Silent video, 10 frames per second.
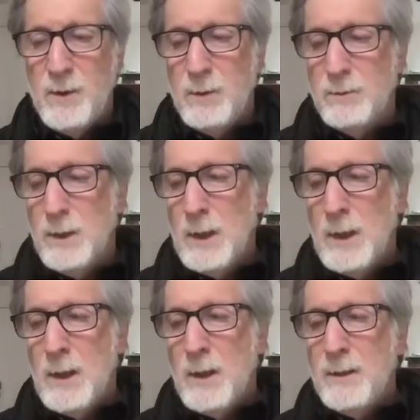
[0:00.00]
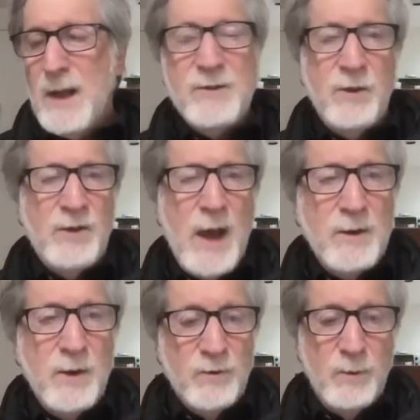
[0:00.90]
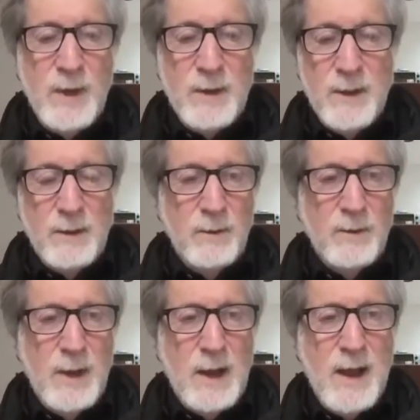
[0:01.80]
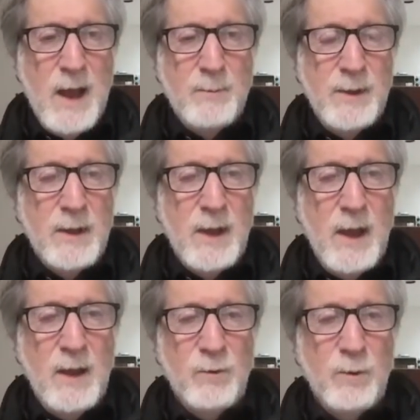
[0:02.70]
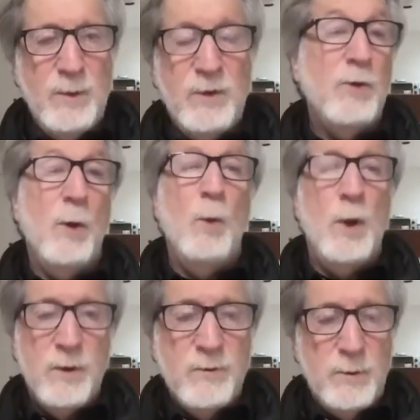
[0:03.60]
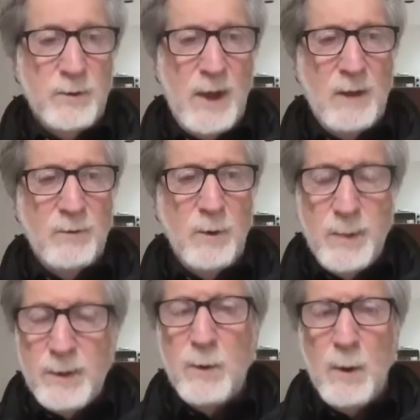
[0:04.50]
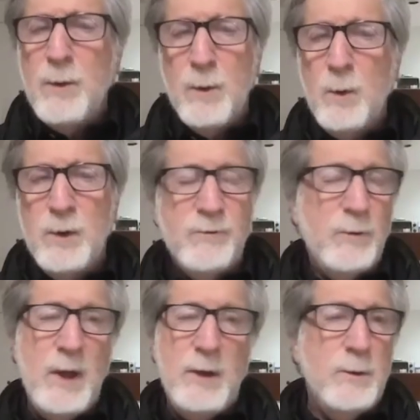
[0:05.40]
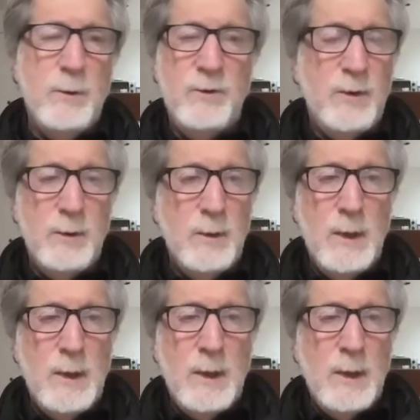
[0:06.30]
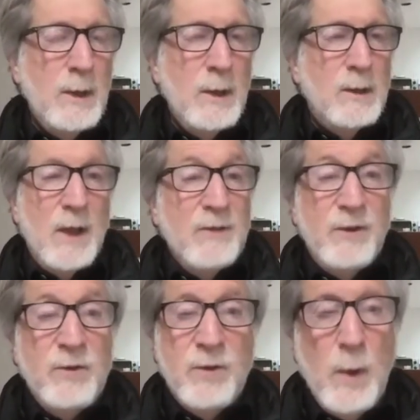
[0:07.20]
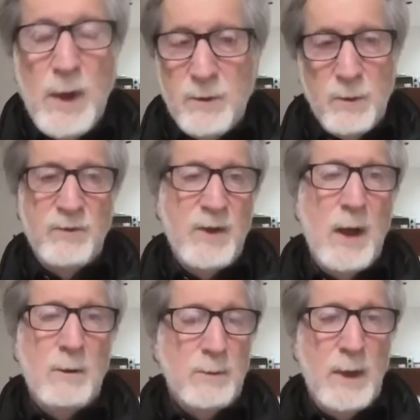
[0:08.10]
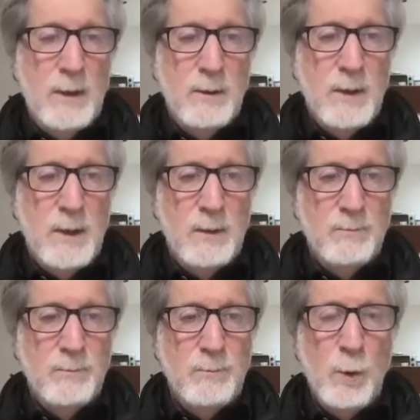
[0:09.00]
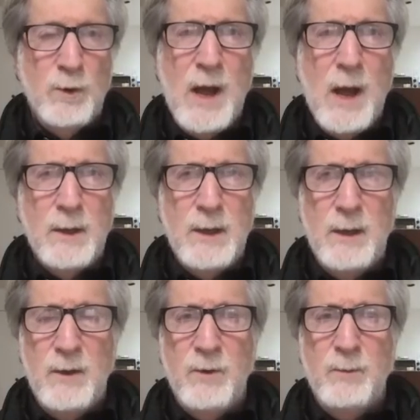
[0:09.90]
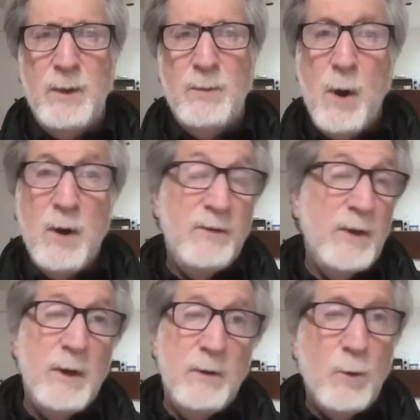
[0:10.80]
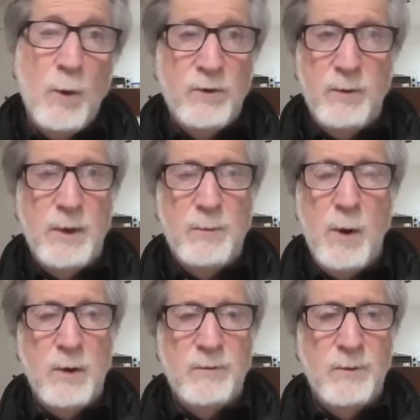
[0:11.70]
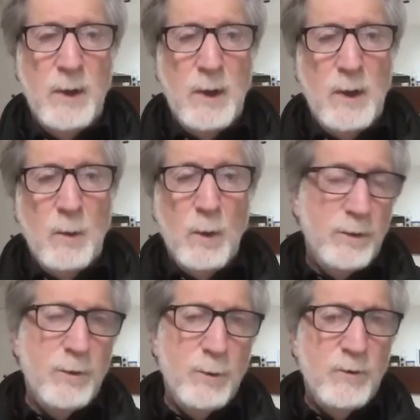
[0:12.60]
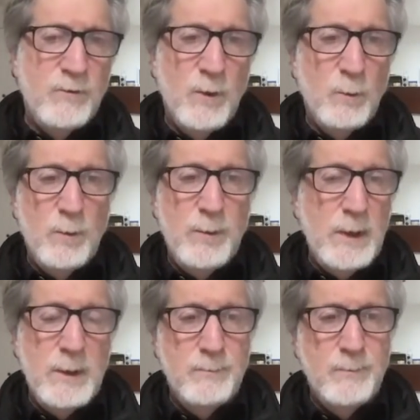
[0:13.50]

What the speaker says: So that's a sadness for me that can't be the case. It would be so wonderful to have her. But there are other wonderful editors. And life is the way it turns out, and mortality is a big part of it, and of course a big part of what the third film will be.